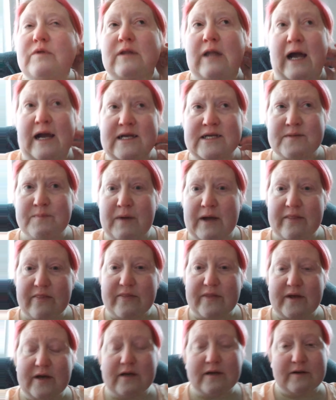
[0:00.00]
last
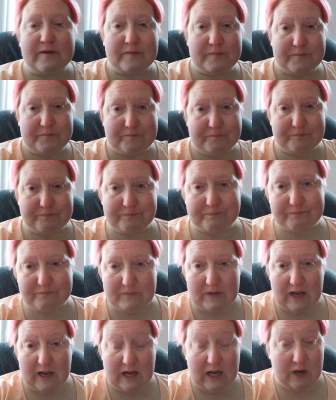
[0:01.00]
month
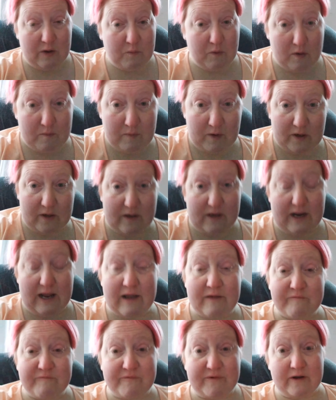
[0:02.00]
at Walmart
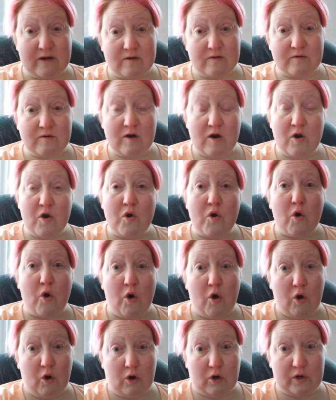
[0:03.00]
and fell
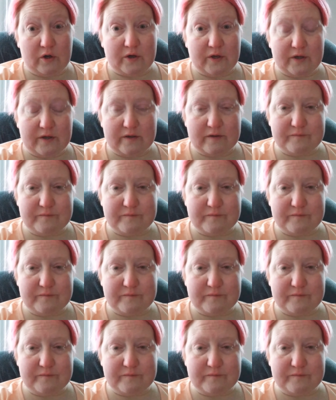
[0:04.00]
hard.